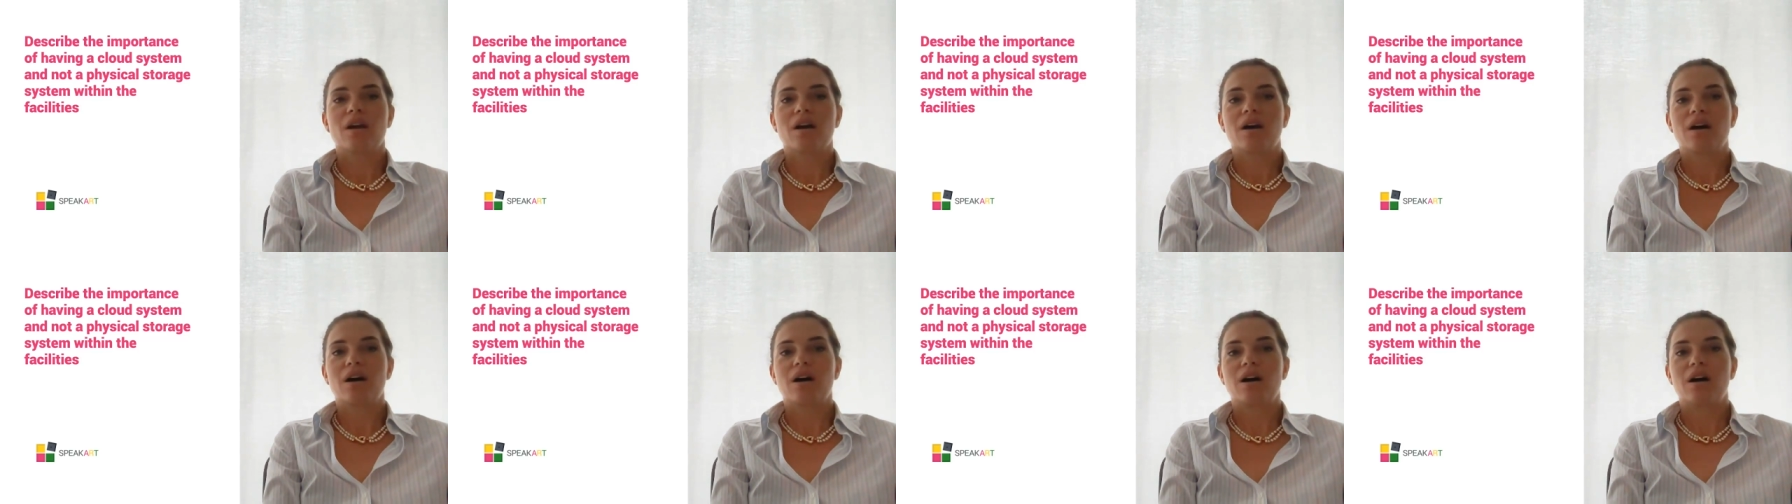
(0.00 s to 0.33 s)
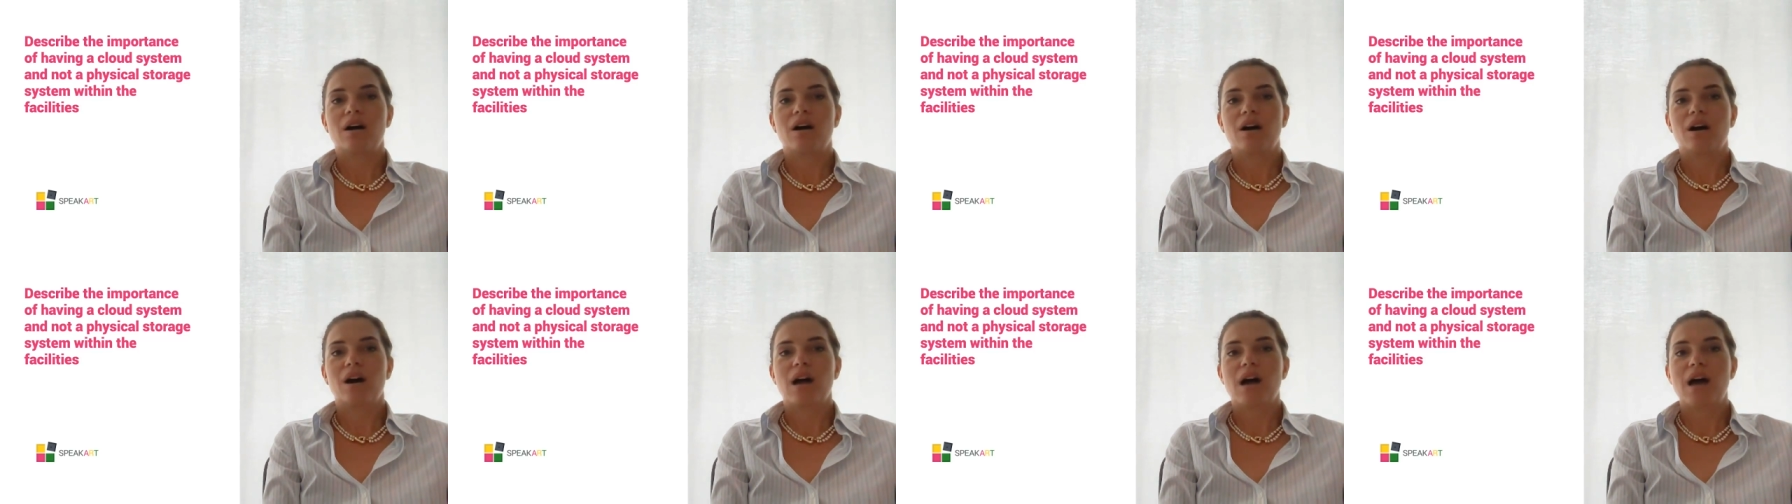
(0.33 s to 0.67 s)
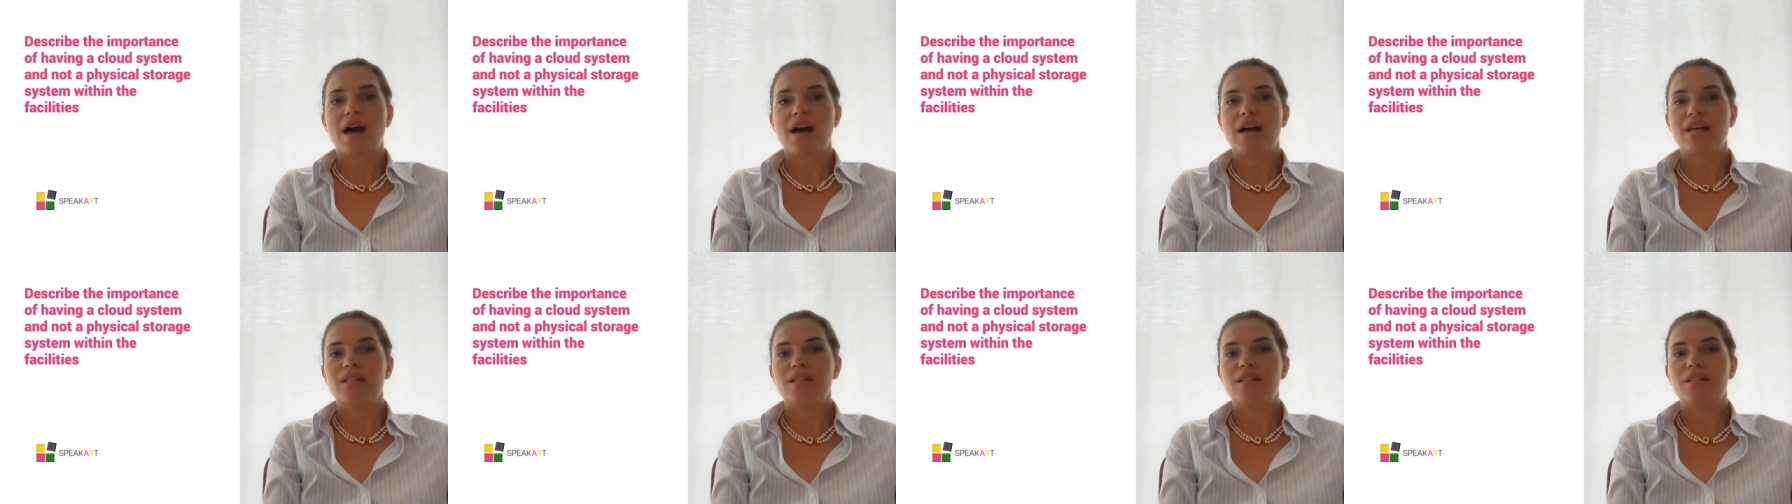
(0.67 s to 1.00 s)
uh,
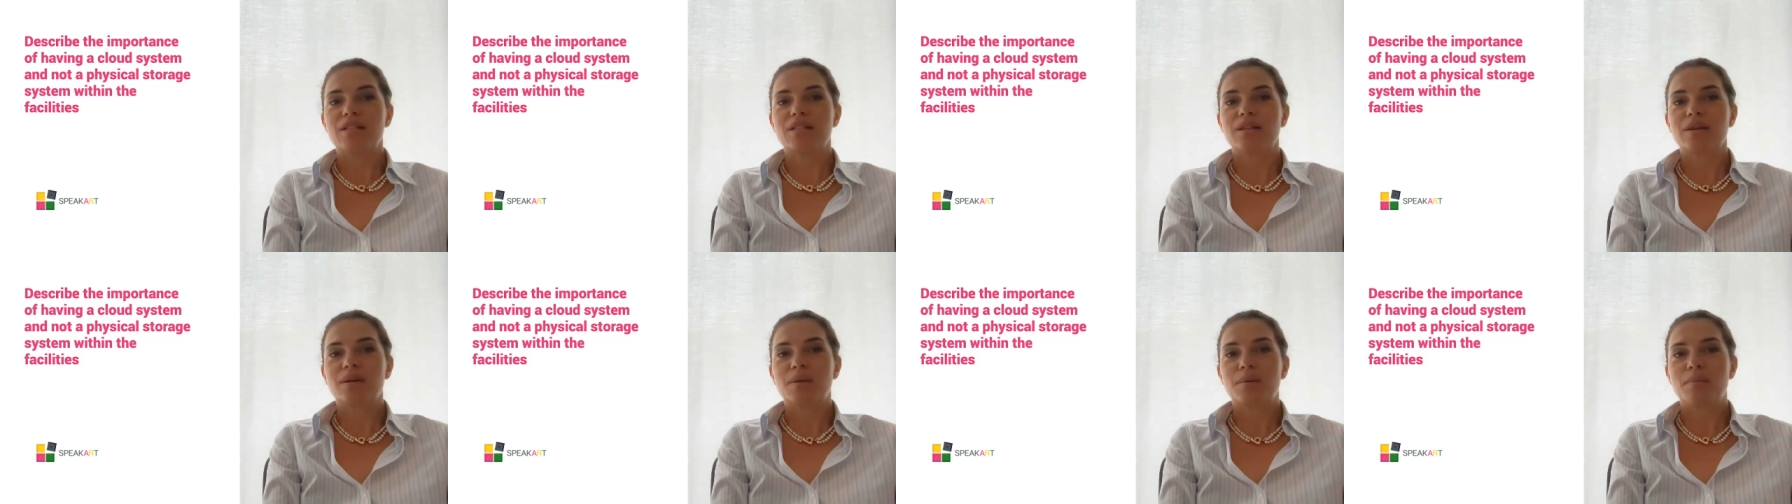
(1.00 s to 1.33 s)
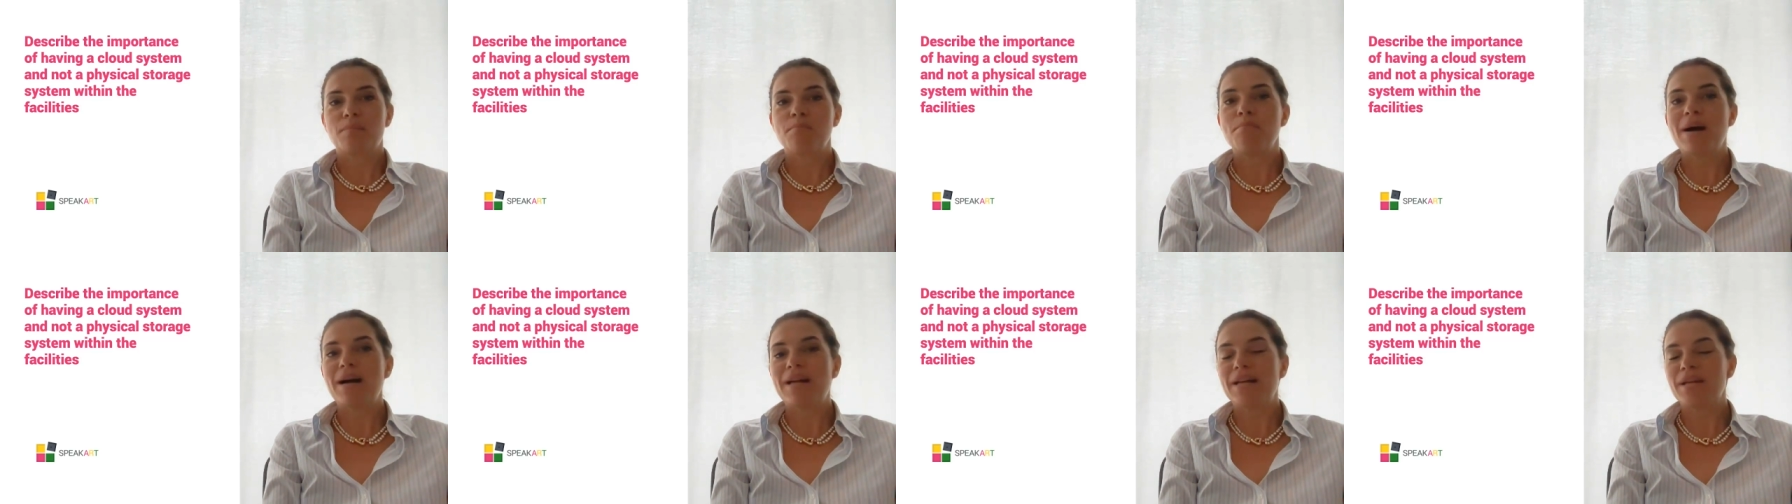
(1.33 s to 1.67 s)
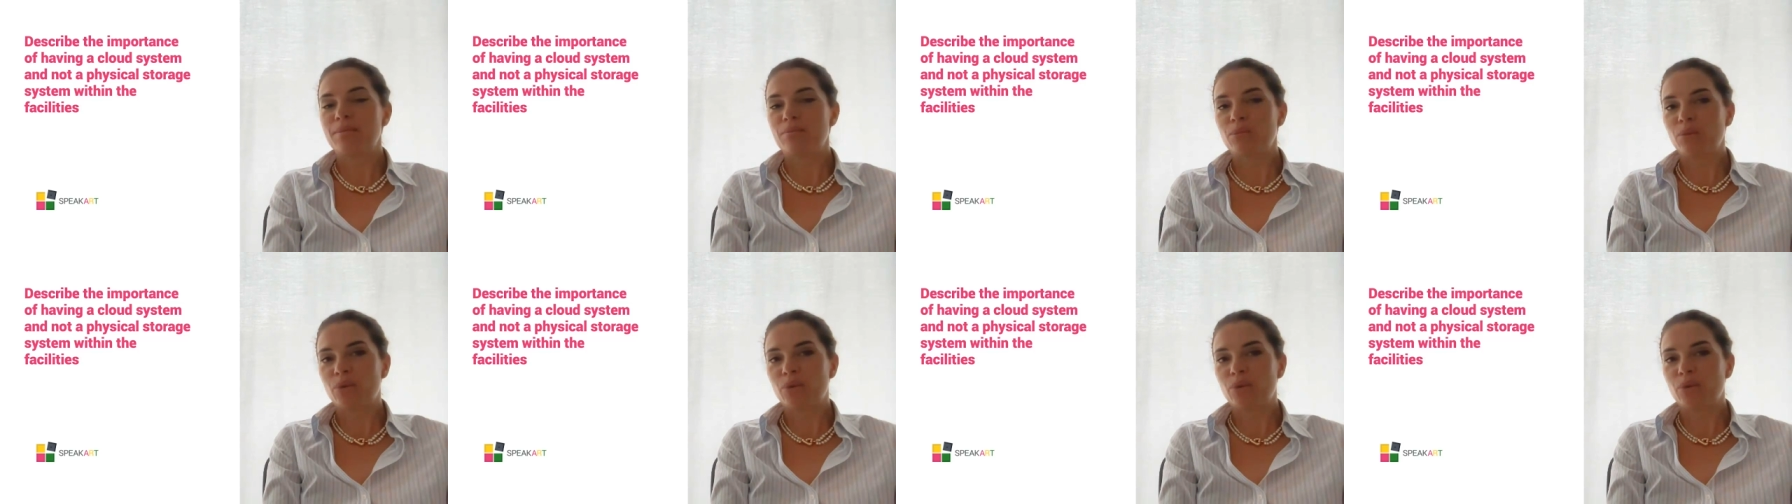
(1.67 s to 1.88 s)
has uh, many